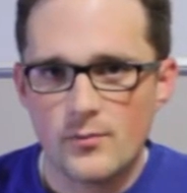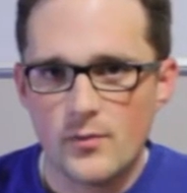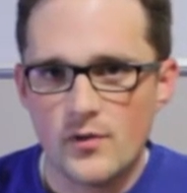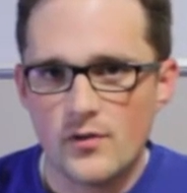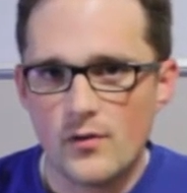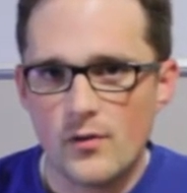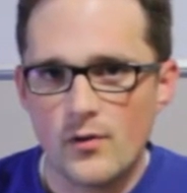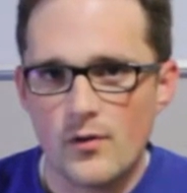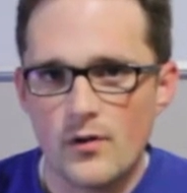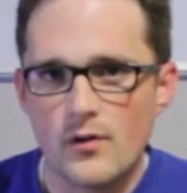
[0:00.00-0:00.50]

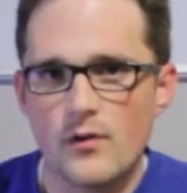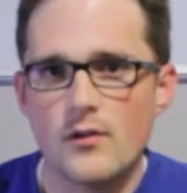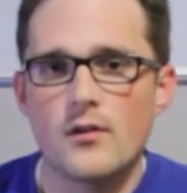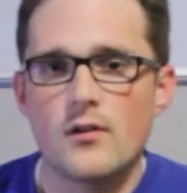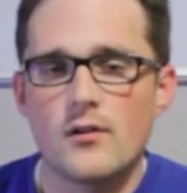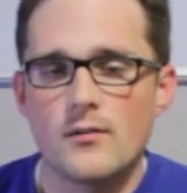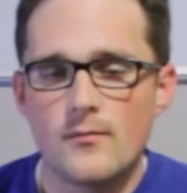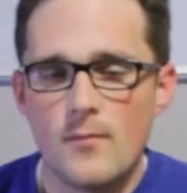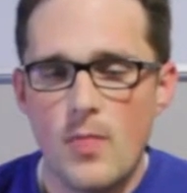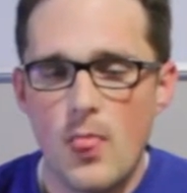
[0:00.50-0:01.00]
Mr.
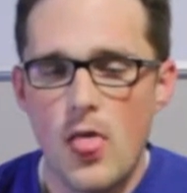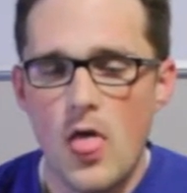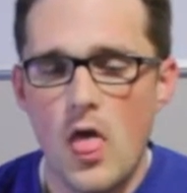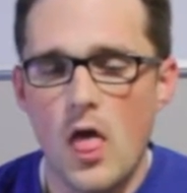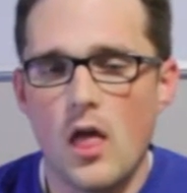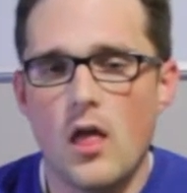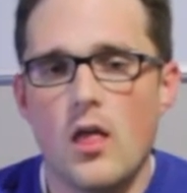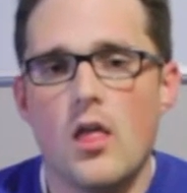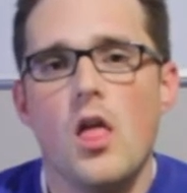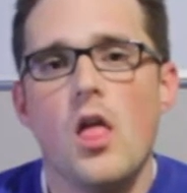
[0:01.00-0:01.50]

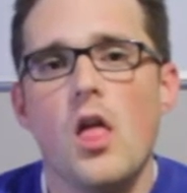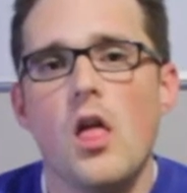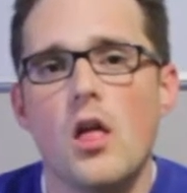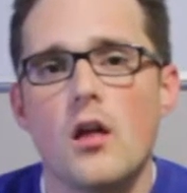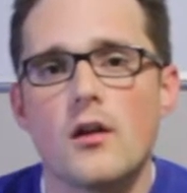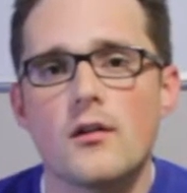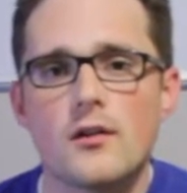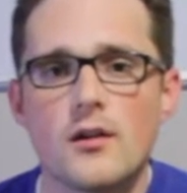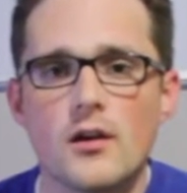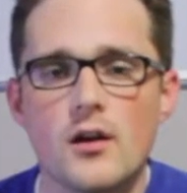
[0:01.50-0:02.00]

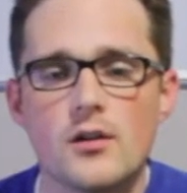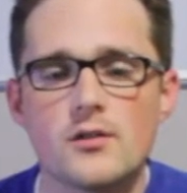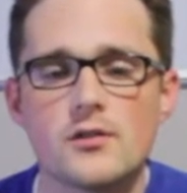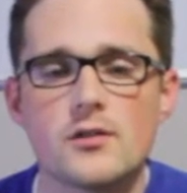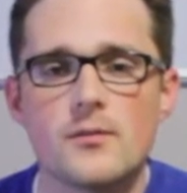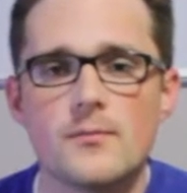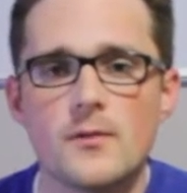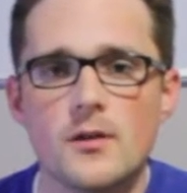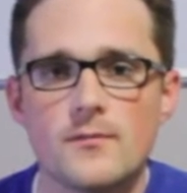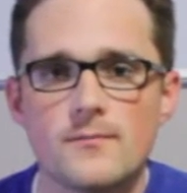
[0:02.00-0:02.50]
Gosh,
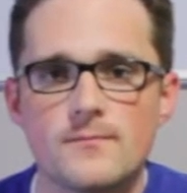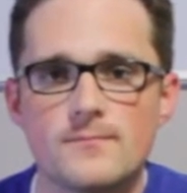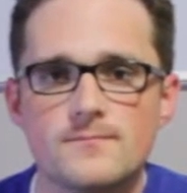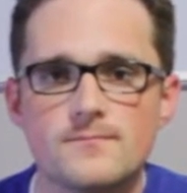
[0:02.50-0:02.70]
come on.